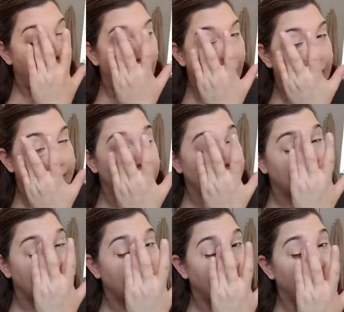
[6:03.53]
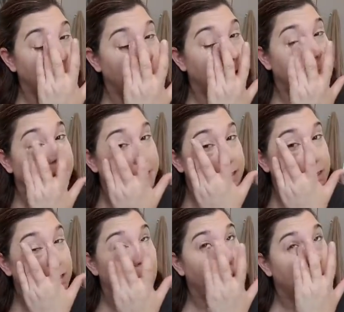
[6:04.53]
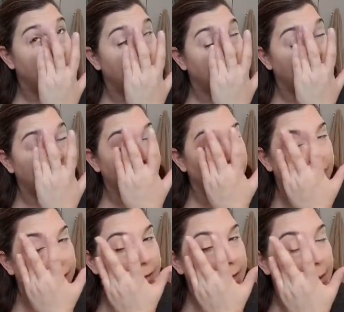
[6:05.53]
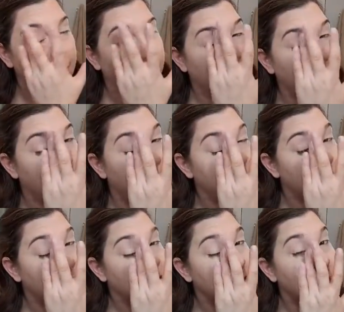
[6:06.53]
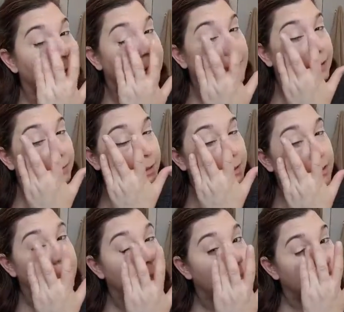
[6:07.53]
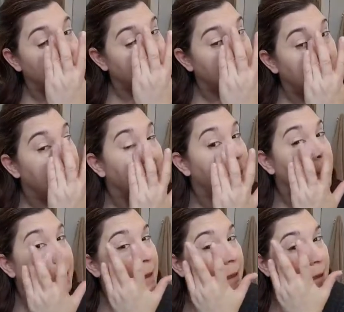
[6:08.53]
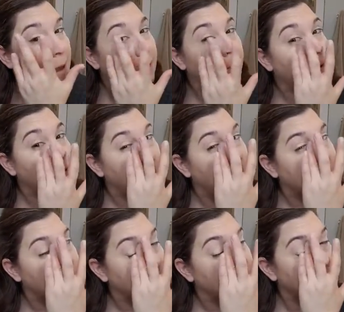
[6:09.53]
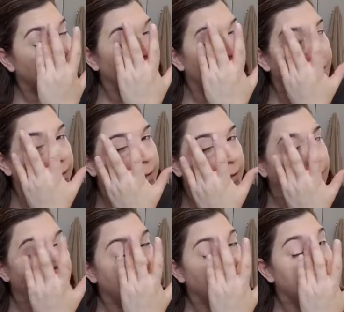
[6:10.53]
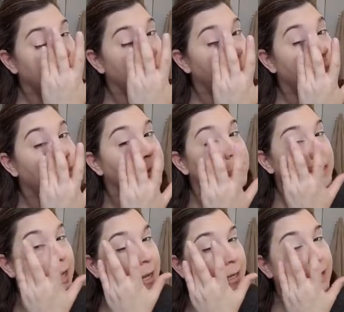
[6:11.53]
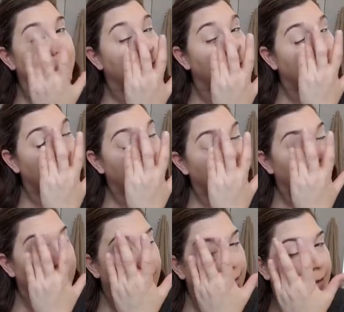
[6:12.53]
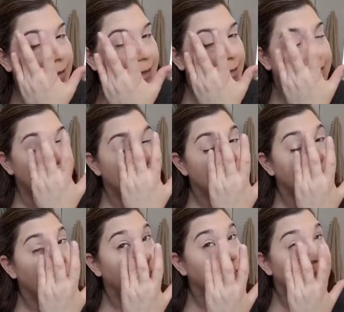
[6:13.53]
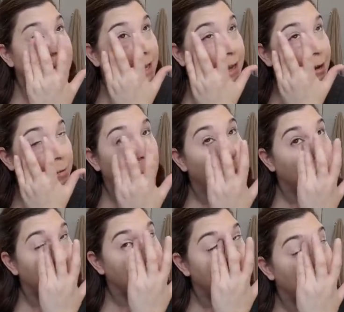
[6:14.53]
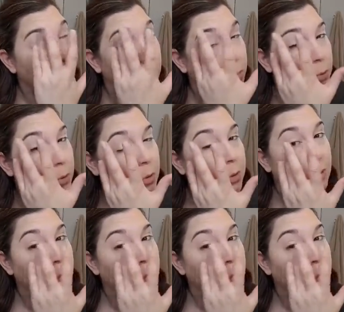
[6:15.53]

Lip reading: I just think it blends so beautifully on that brush side. Now let's see how our eyes look on the sponge side. It's just amazing how one tool